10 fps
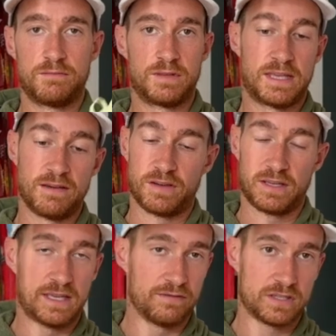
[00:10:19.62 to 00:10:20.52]

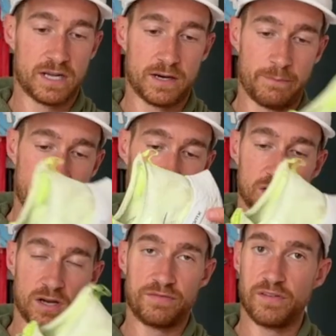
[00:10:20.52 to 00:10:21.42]
give a ton of
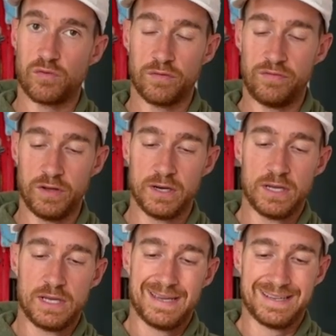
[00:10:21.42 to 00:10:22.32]
bounce off the forefoot.
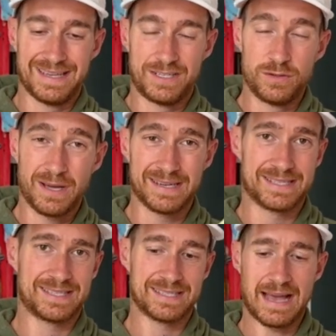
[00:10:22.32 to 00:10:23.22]
They do kind of
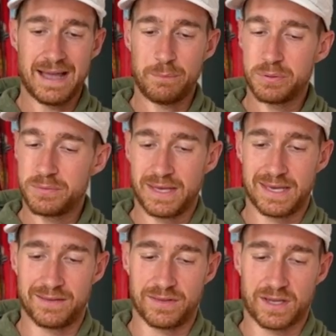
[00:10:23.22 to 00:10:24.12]
slap,
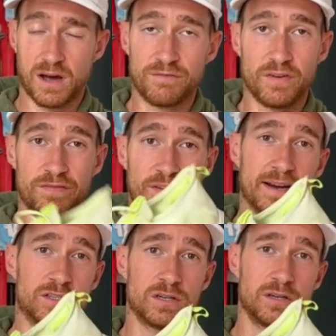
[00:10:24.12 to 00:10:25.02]
and the comfort
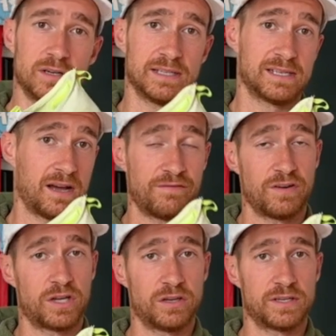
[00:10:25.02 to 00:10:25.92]
factor is not
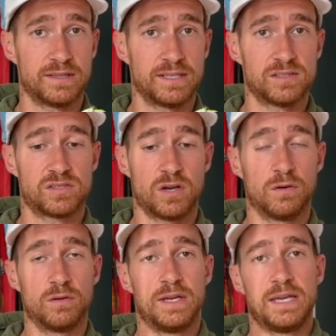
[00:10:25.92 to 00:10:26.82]
very good in these.
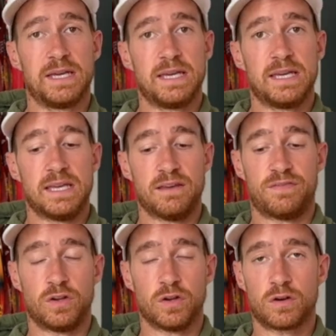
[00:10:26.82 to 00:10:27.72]
So
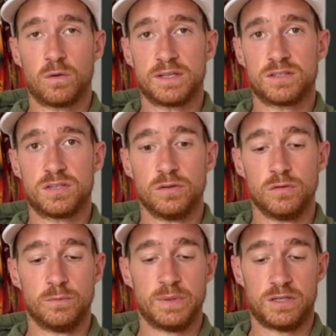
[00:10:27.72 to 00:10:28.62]
if you're going
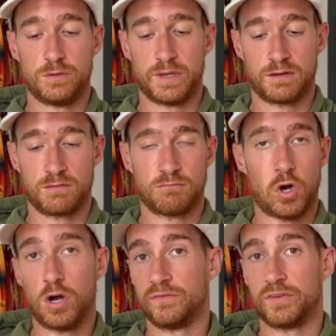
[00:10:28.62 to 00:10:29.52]
to be doing
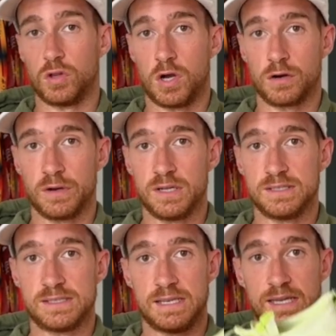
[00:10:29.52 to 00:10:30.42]
all of your long
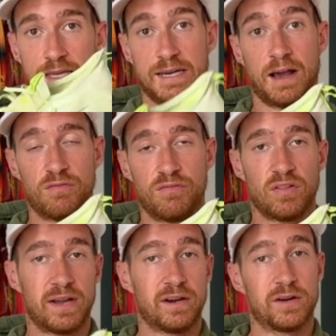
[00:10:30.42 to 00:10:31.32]
runs in an
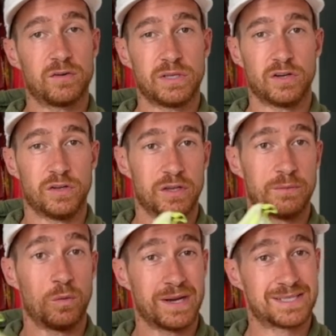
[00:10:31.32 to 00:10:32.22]
Alphafly, not only are you going to
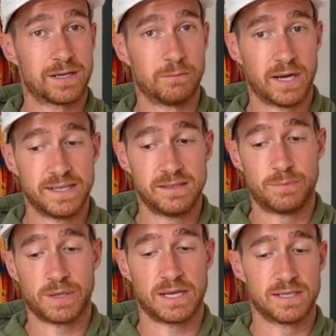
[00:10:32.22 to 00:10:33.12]
be wasting money
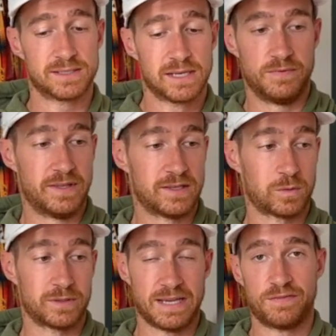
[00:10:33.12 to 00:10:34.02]
because these
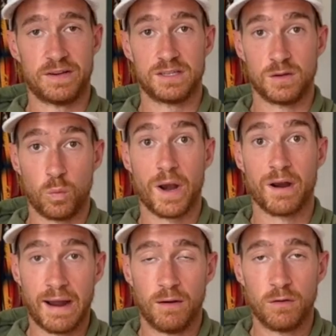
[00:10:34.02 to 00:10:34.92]
will definitely
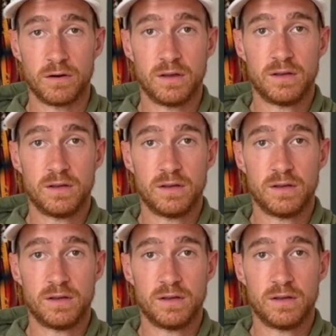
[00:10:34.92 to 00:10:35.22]
wear out